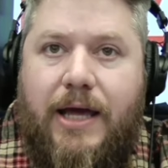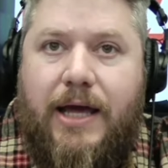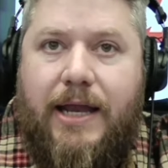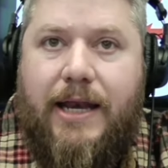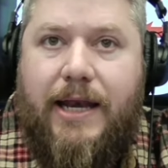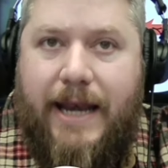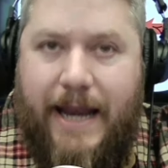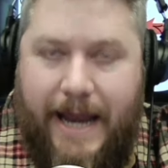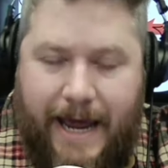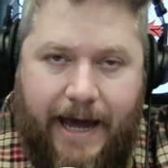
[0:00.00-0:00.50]

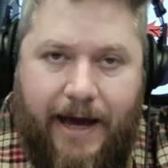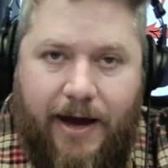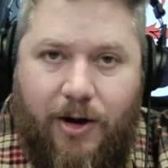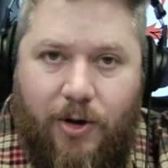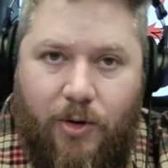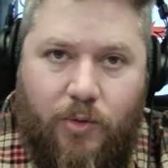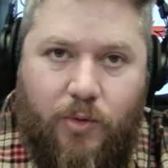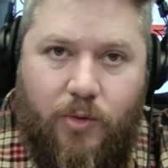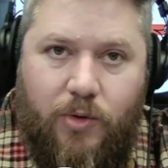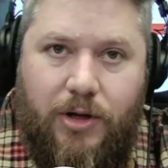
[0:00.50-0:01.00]

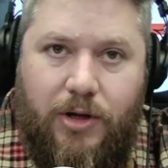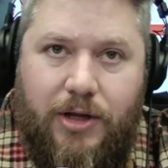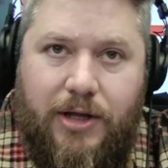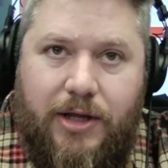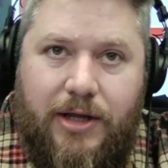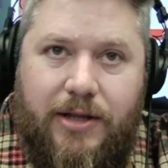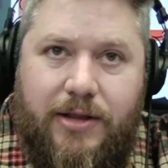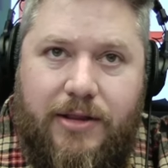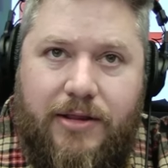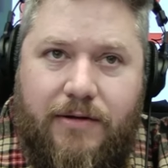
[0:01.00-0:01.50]
Now
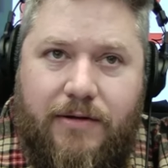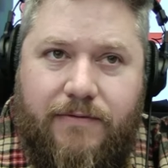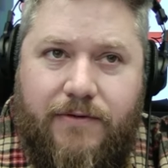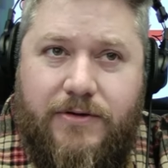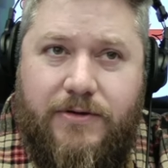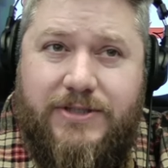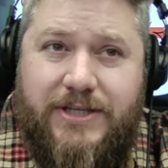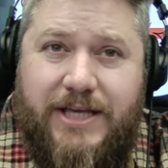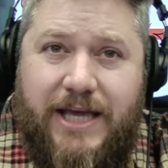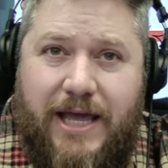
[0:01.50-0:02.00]
their
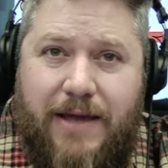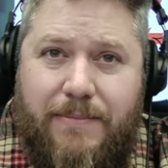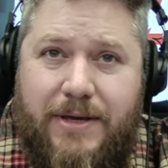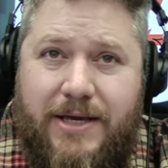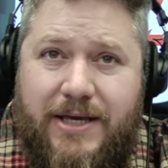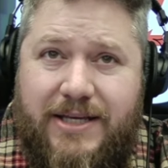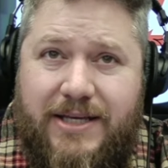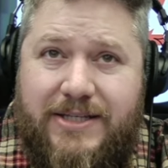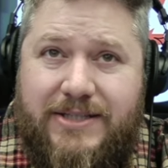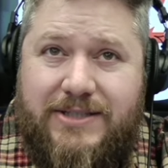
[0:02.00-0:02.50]
first game
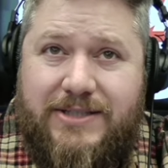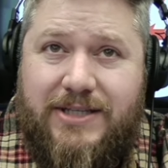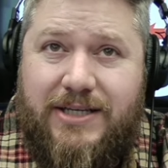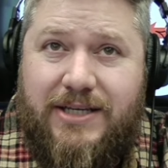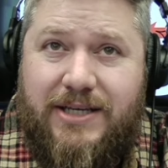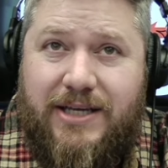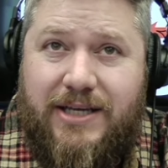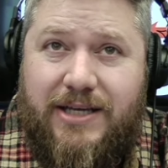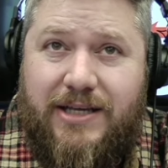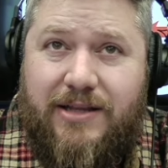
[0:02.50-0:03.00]
is
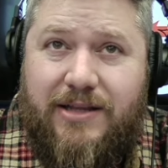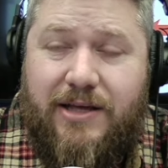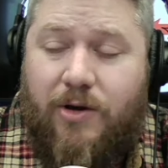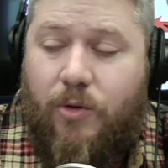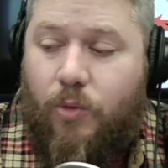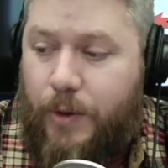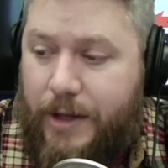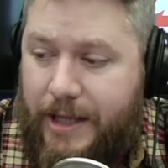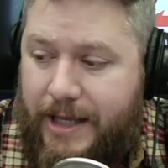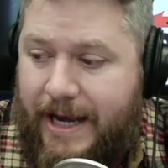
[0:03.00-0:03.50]
like a
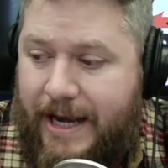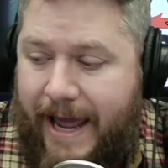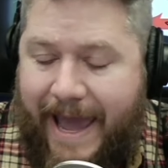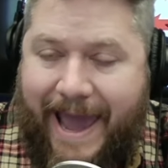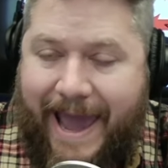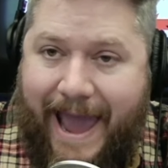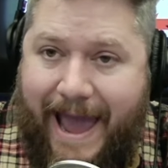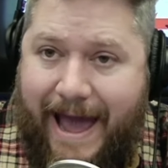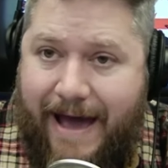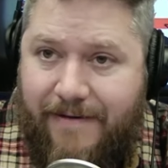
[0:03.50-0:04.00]
week and a
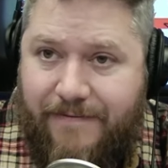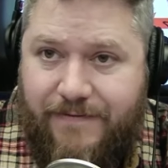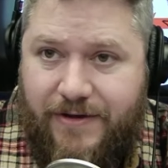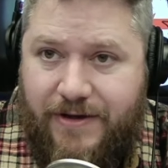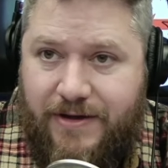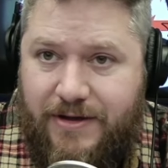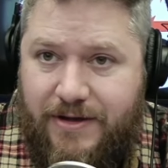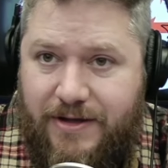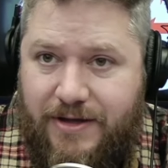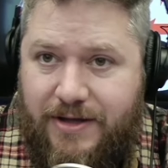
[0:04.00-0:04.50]
half,
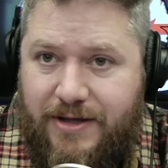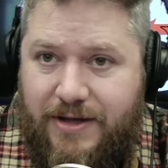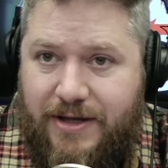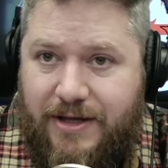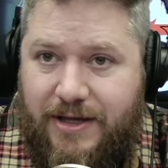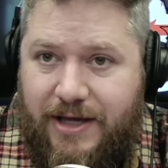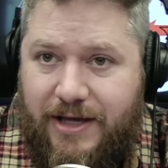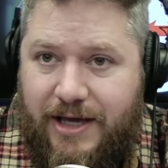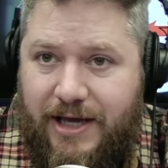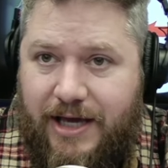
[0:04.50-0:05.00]

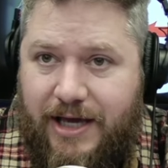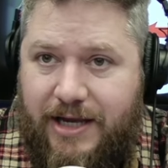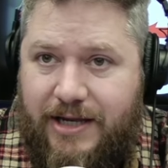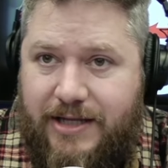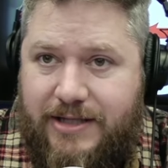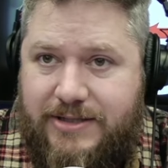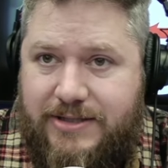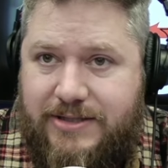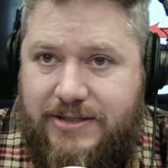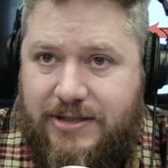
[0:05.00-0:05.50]
and
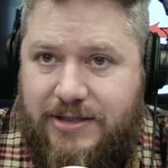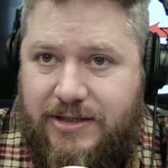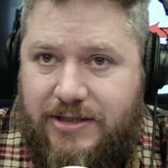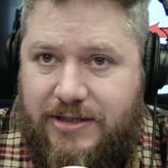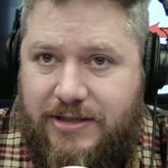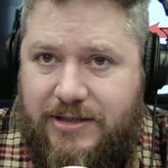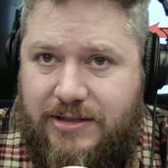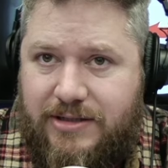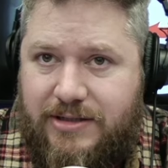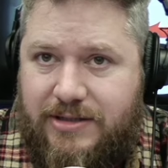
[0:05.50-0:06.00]
it's
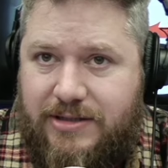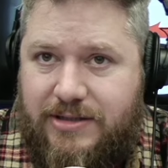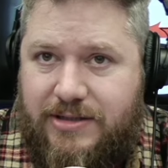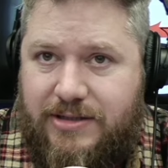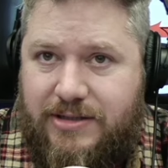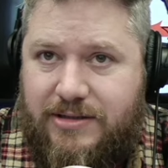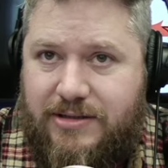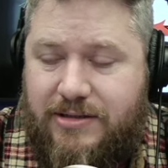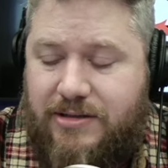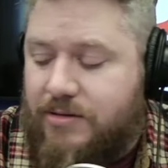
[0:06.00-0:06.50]

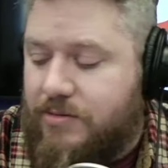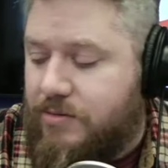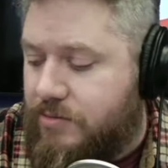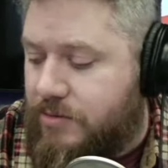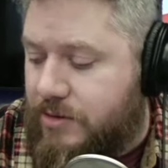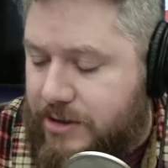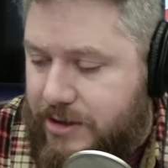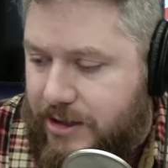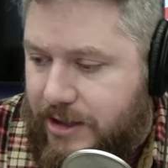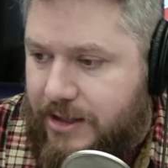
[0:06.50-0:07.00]

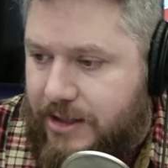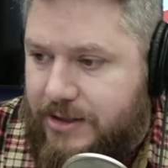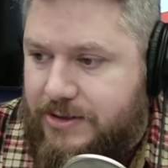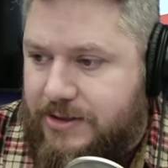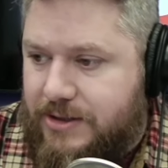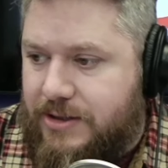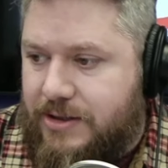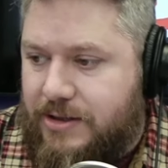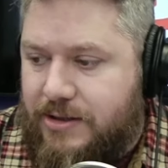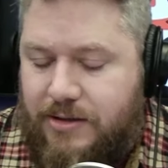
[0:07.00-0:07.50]
what day is
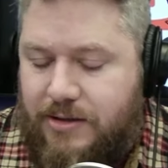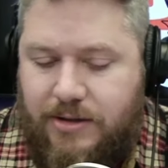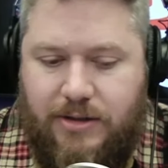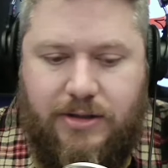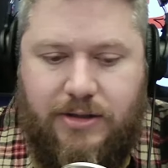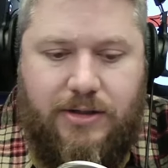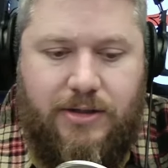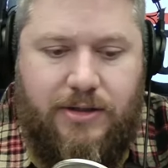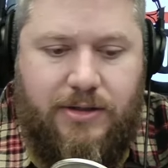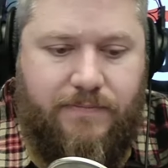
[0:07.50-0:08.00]

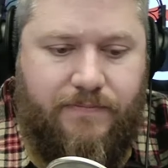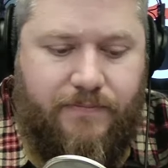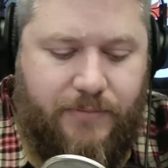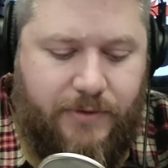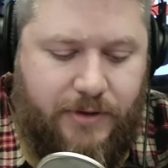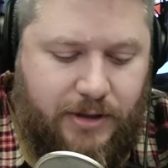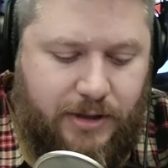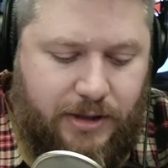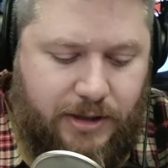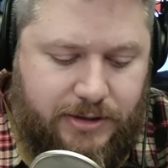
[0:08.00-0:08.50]

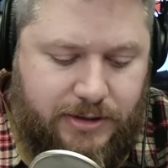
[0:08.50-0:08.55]
it?